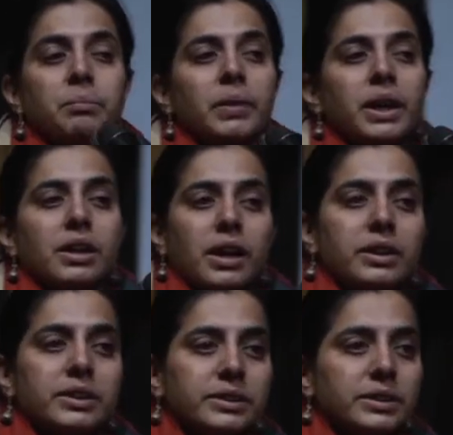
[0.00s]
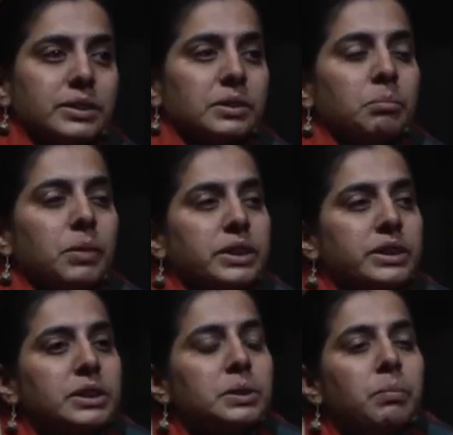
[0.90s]
make gardens but
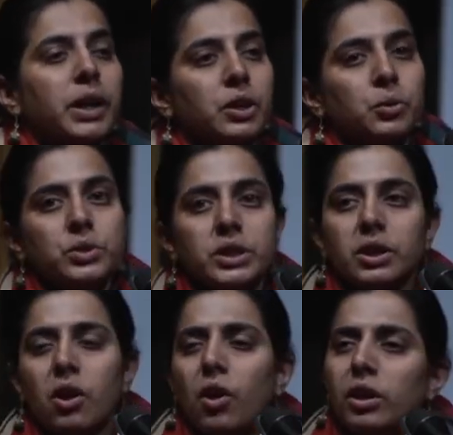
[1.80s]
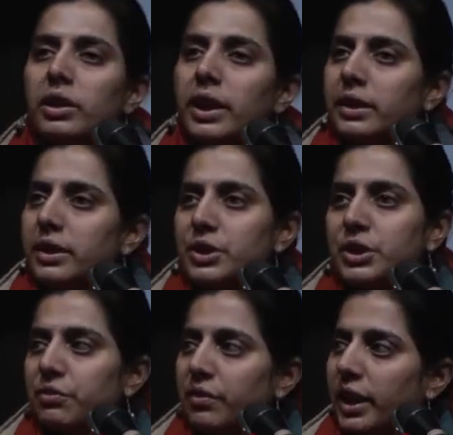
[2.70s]
just by using all
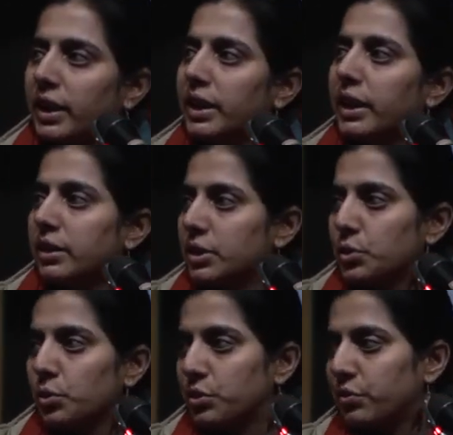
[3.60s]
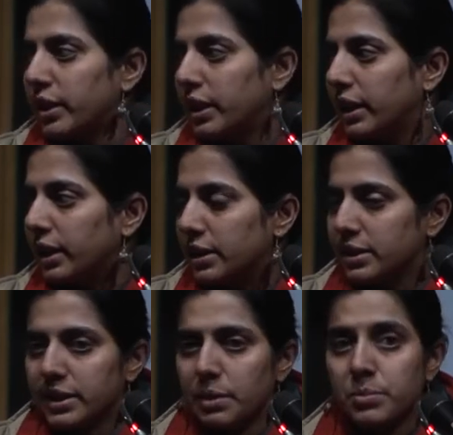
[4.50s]
energy friendly and resource friendly
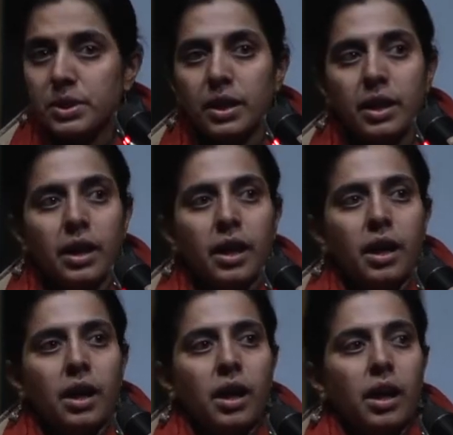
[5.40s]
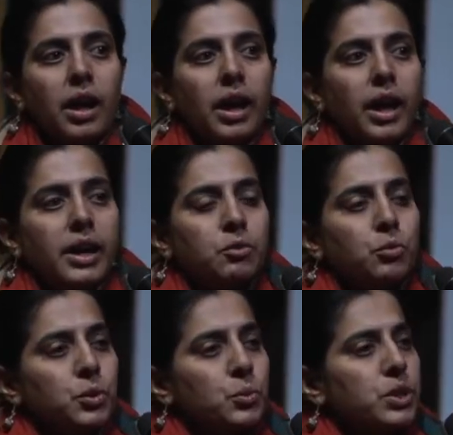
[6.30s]
concepts and
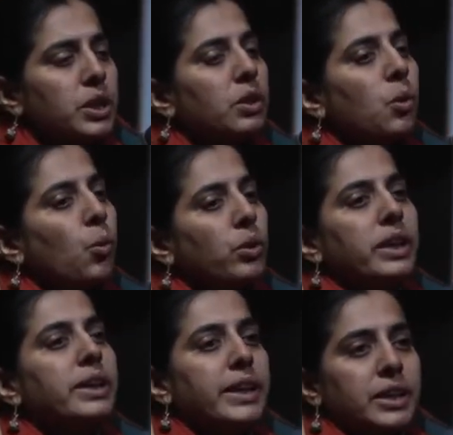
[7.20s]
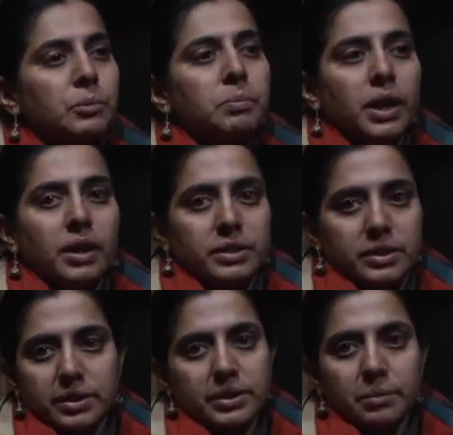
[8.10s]
using only native
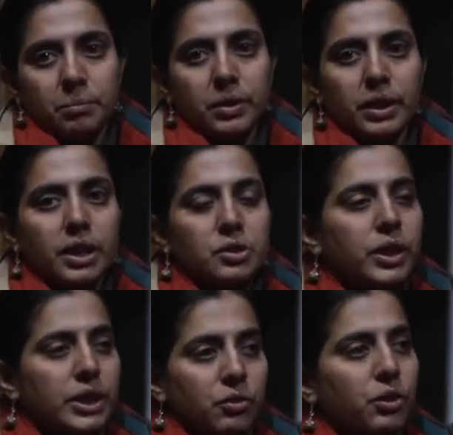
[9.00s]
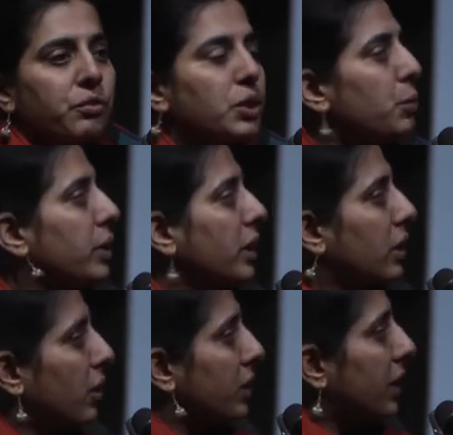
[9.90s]
plants. Yeah, so that's what we do in
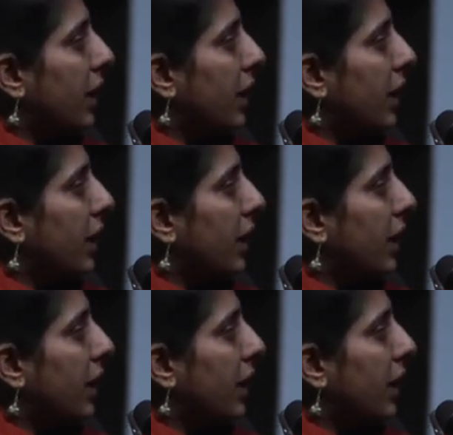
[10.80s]
ecological